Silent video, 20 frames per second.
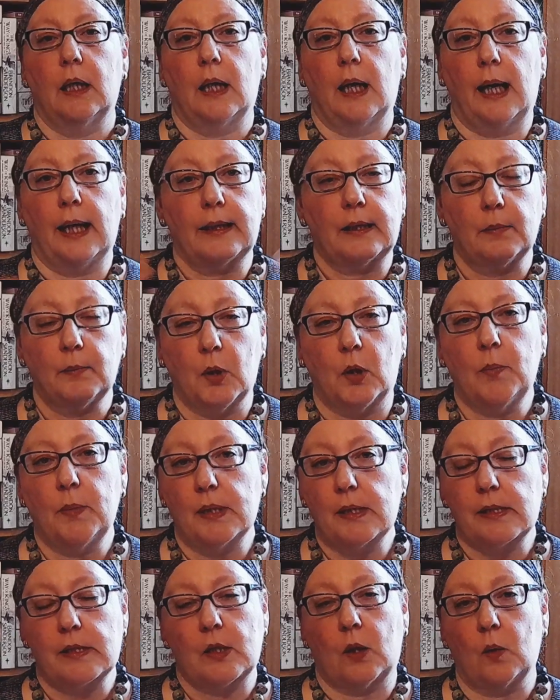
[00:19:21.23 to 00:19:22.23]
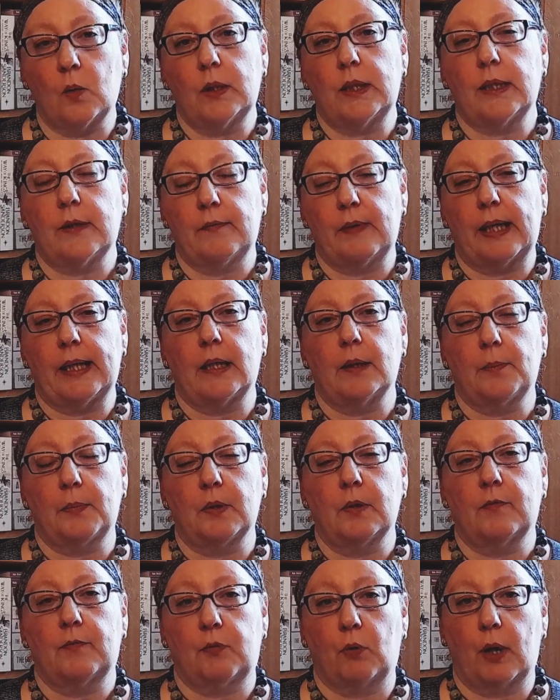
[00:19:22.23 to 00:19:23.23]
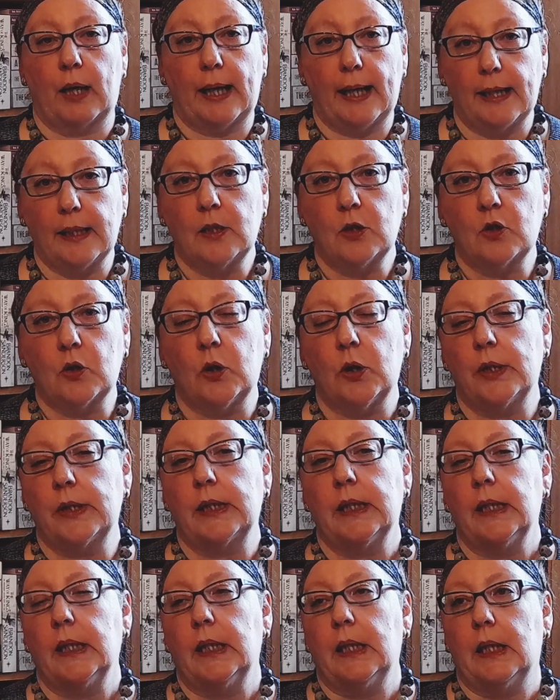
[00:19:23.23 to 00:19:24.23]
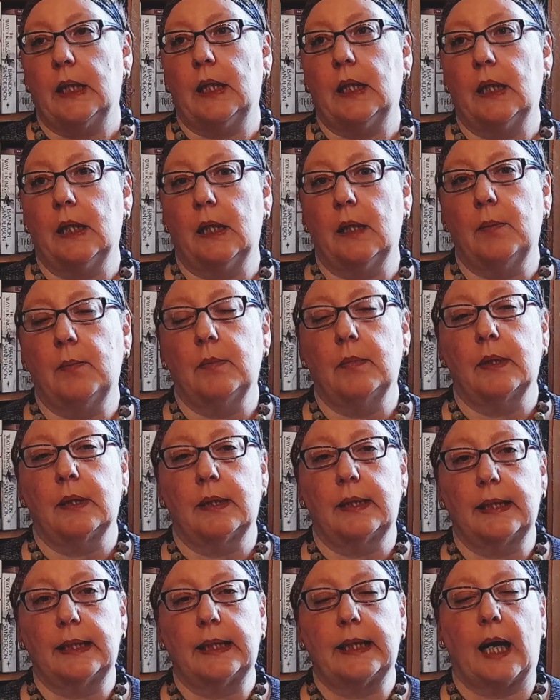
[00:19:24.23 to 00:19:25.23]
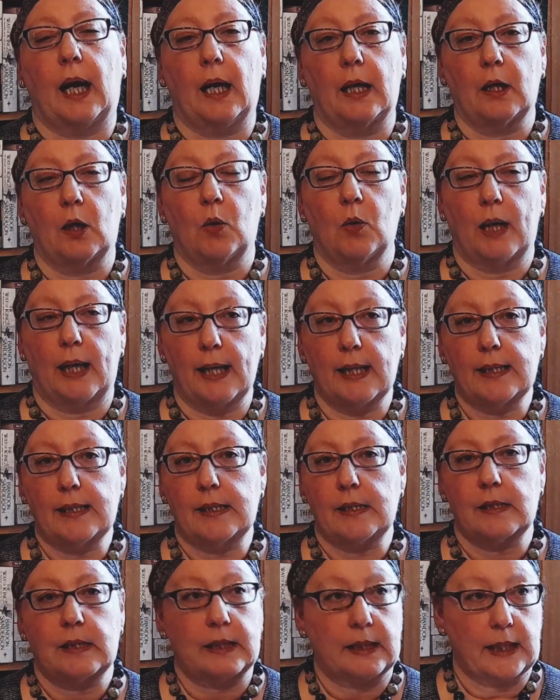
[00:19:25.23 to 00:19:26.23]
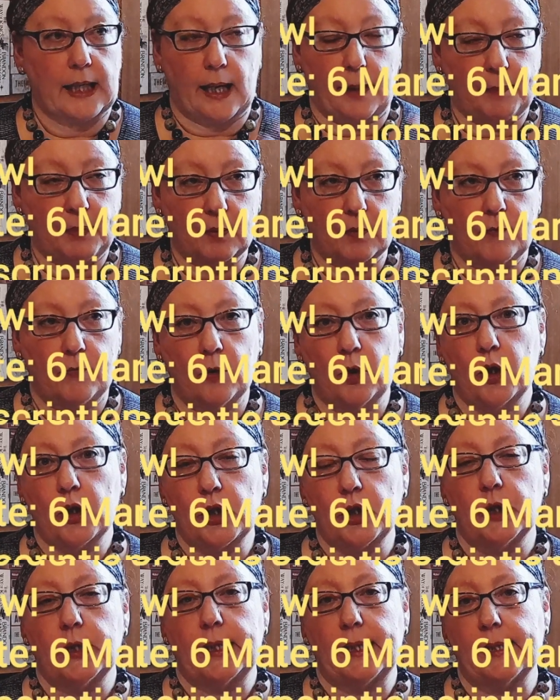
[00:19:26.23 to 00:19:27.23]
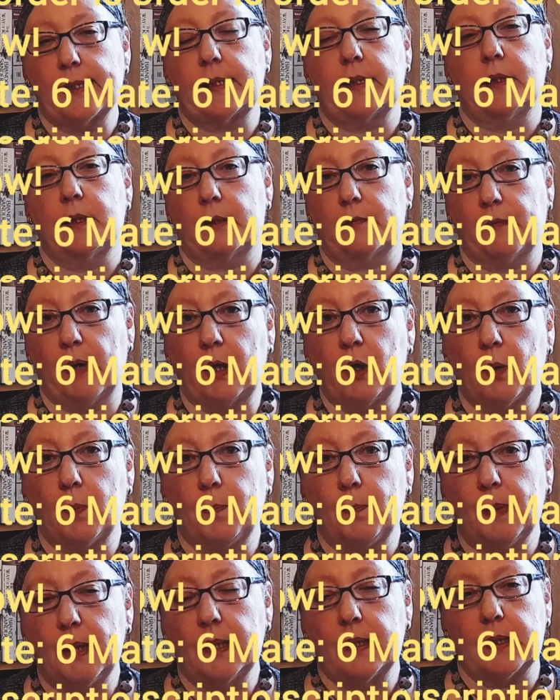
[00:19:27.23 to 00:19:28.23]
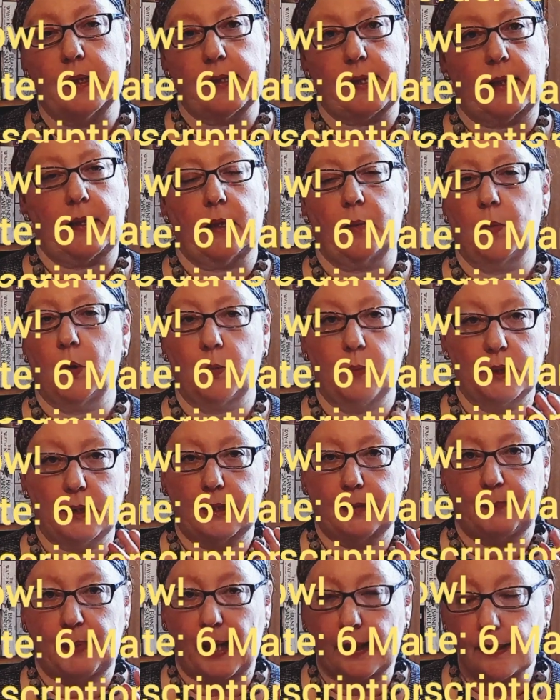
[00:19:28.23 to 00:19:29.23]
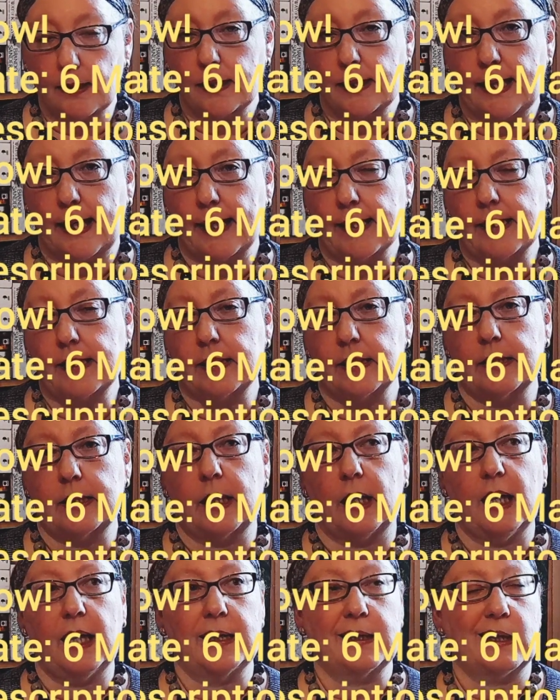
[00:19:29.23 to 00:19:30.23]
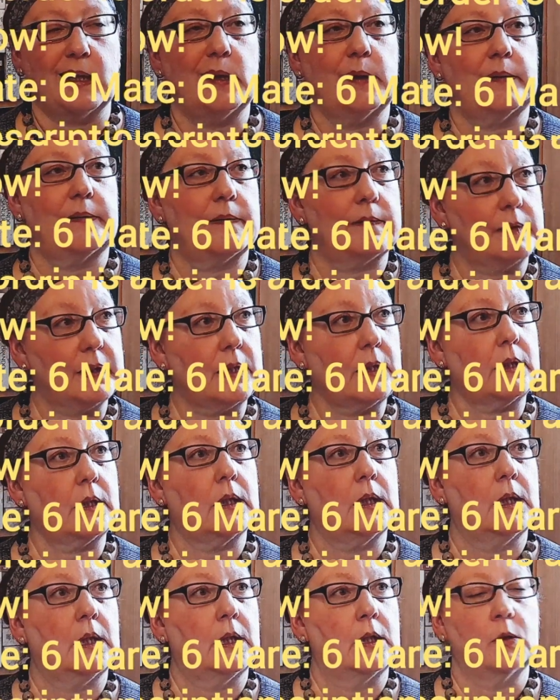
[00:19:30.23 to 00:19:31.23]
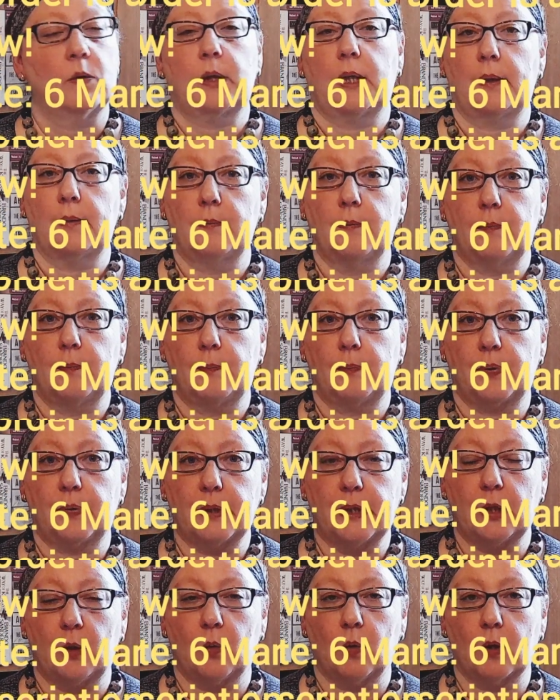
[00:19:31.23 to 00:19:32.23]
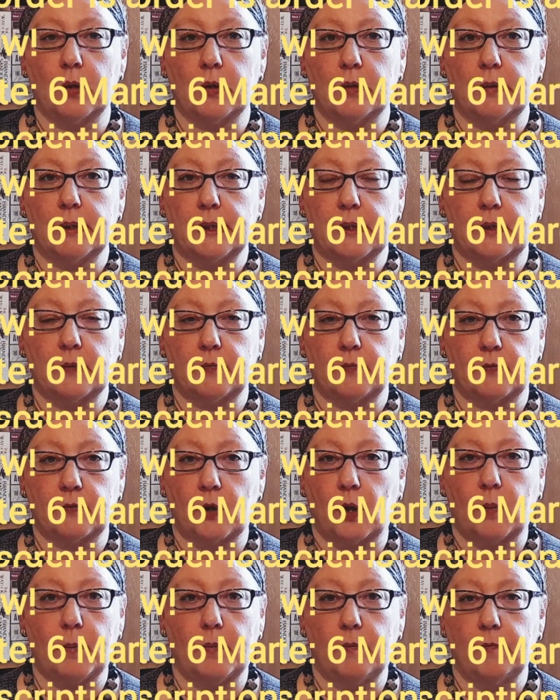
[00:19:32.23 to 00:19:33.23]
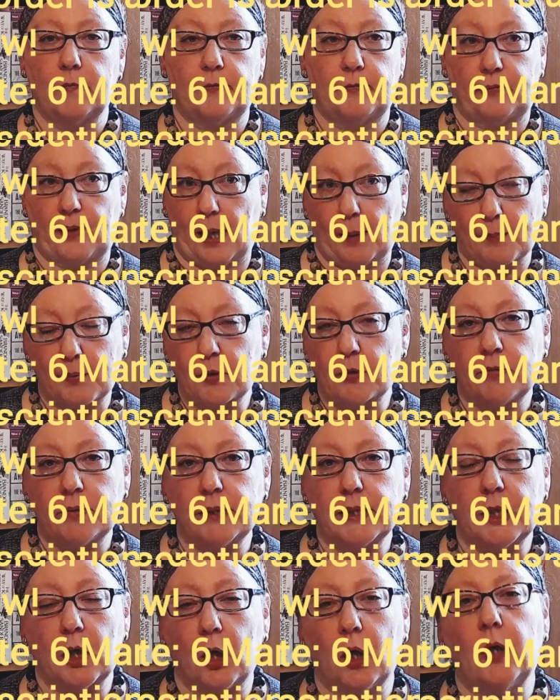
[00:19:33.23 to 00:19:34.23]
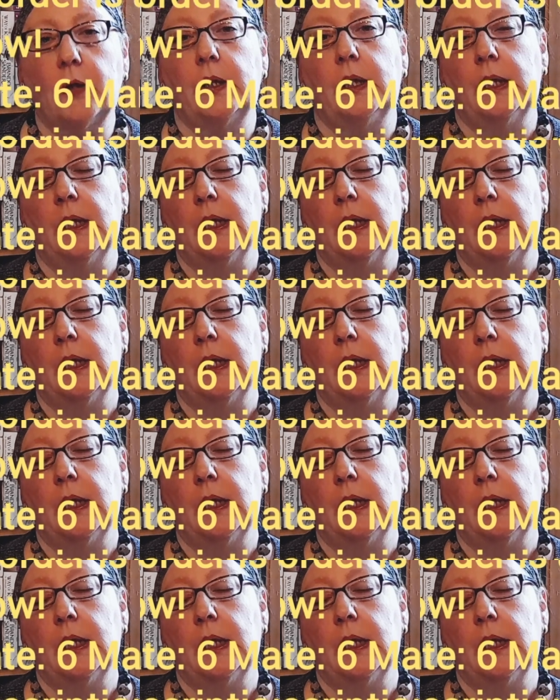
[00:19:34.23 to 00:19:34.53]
At the moment, it's only available for Android. The iOS, the Apple version, is in development. It's at the moment beta tested, and I think you can pre-order it from February on.